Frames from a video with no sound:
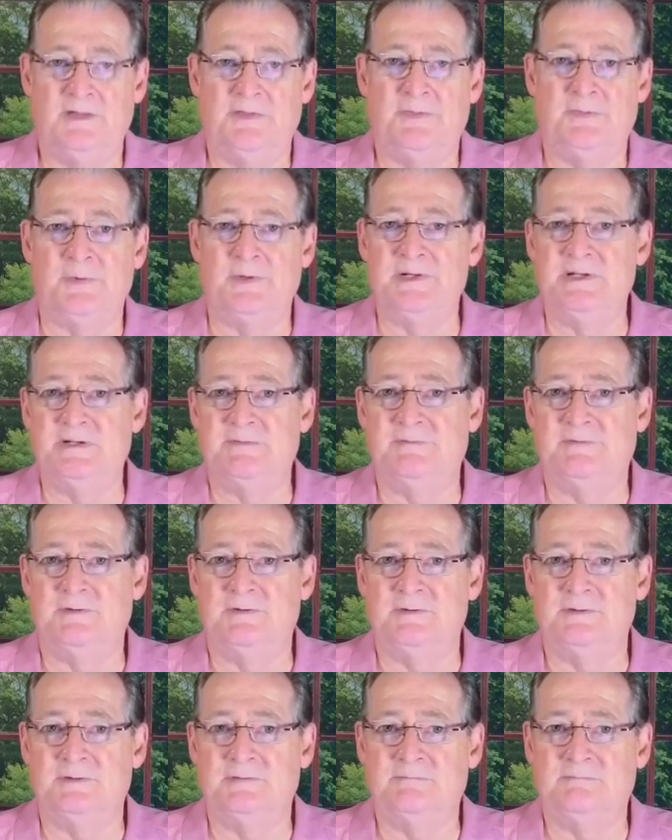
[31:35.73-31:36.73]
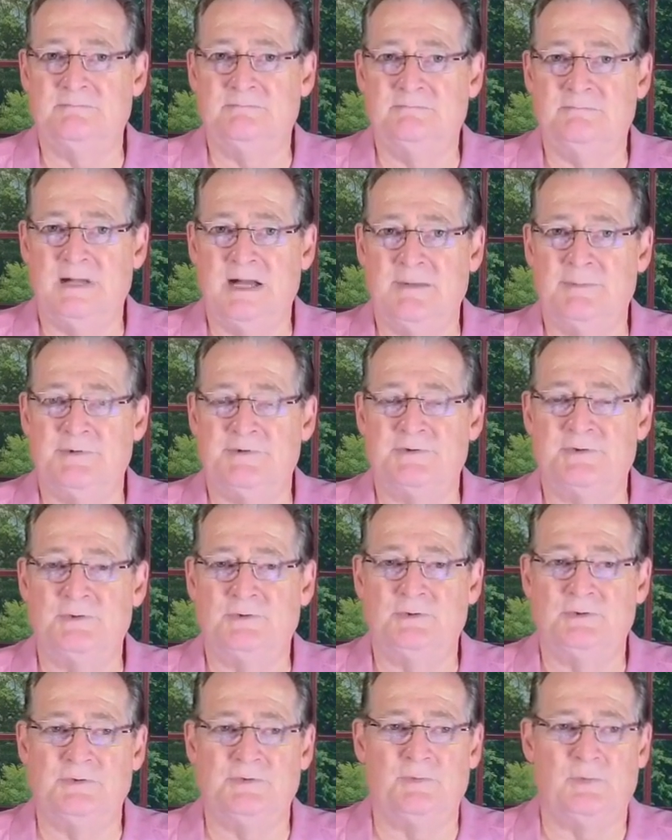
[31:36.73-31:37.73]
three different Bible
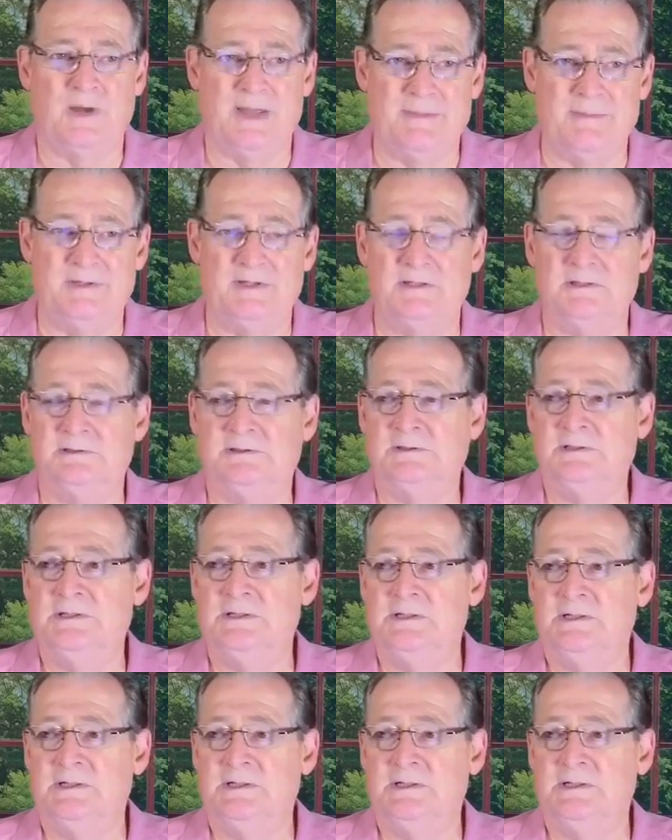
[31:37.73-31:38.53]
schools Rhema,